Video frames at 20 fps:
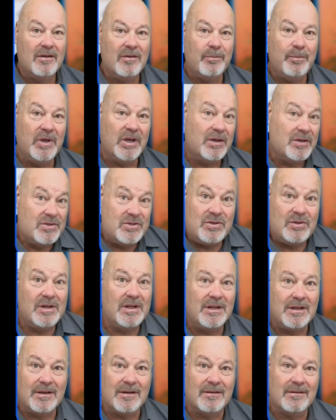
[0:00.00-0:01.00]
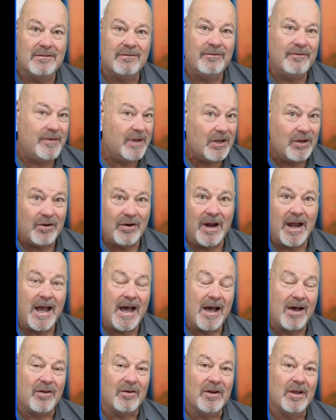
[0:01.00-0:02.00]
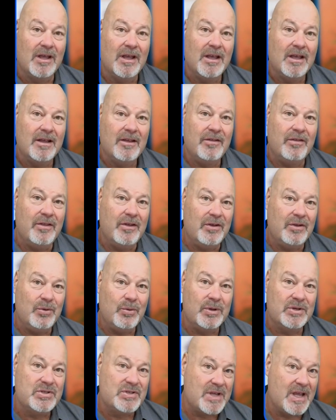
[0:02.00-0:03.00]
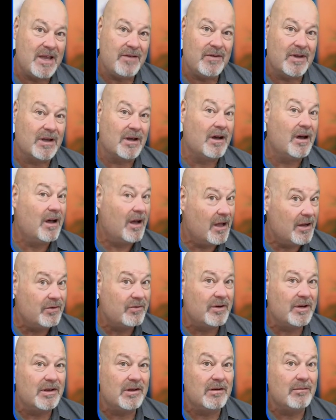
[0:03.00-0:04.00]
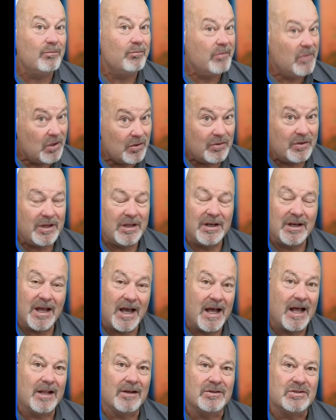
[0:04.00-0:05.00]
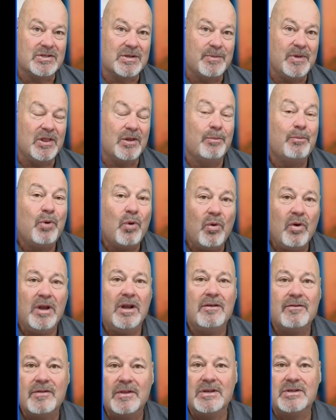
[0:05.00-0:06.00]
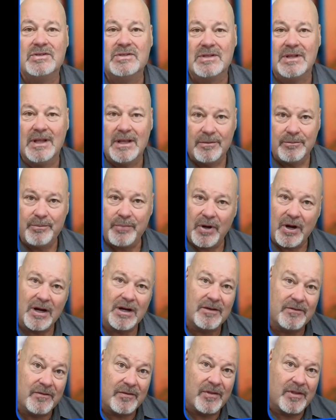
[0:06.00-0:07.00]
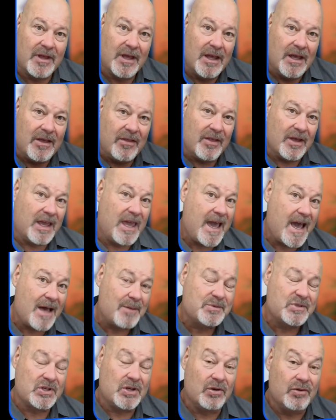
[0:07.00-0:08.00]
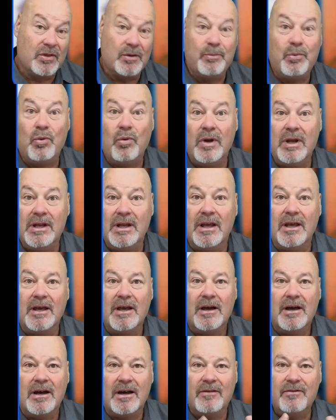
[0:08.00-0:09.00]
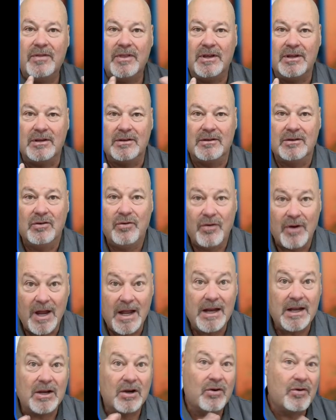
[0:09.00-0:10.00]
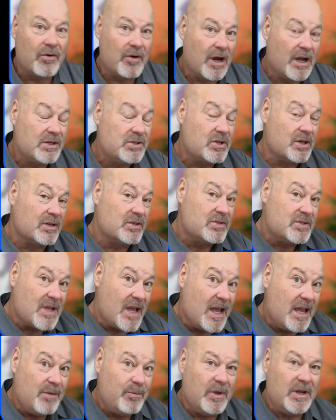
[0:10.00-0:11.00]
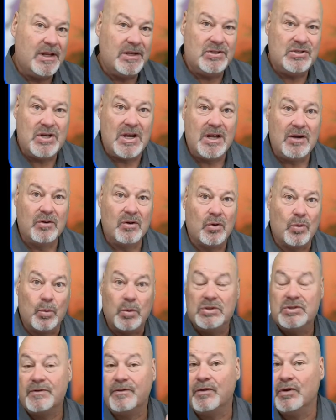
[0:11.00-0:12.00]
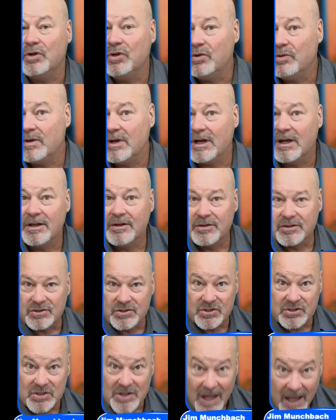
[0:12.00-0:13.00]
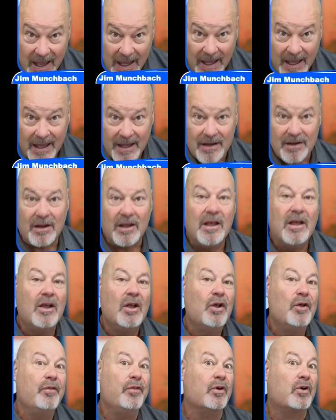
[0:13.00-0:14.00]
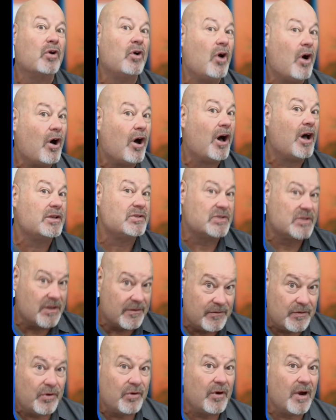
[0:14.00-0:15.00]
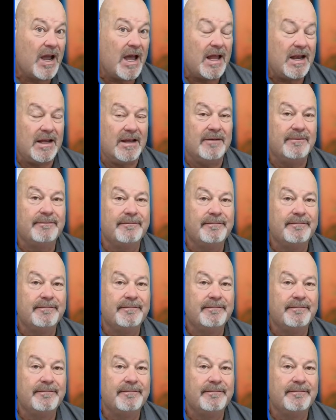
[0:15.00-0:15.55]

because you didn't figure out that you were saving $100 million. I mean, the point of this part of the capstone, the point of the credit crush assignment in general, was for you to understand the cost of credit.